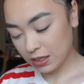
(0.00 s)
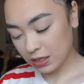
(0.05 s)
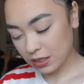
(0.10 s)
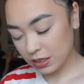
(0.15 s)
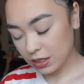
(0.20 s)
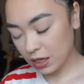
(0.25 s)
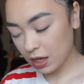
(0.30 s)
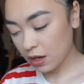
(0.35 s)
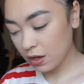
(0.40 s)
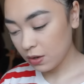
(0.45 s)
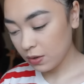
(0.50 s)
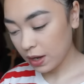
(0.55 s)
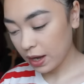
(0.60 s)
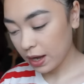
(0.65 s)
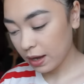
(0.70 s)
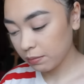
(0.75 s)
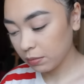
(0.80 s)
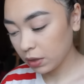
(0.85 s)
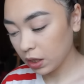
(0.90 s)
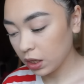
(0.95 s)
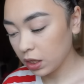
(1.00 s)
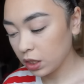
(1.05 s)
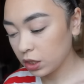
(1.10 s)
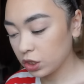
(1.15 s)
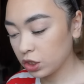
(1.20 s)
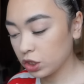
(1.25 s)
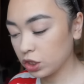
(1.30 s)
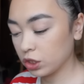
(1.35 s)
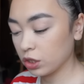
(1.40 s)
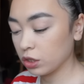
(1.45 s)
So I'm
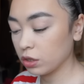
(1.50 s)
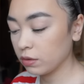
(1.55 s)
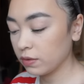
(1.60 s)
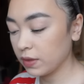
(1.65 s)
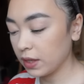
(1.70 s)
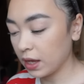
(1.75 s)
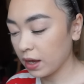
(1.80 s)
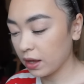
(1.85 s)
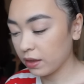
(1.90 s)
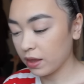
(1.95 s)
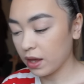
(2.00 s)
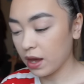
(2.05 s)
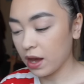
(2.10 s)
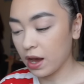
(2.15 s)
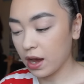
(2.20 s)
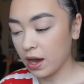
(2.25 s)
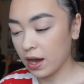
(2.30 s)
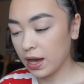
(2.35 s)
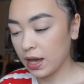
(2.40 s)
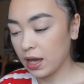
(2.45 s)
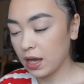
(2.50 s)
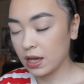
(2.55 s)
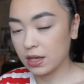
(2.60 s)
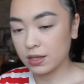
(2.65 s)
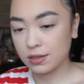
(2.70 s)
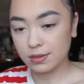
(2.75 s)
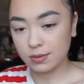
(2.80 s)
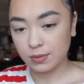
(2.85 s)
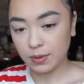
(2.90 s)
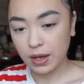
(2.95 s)
gonna do the other eye
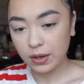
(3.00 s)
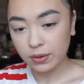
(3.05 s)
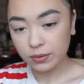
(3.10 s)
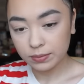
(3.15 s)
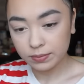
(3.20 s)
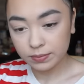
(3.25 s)
as well.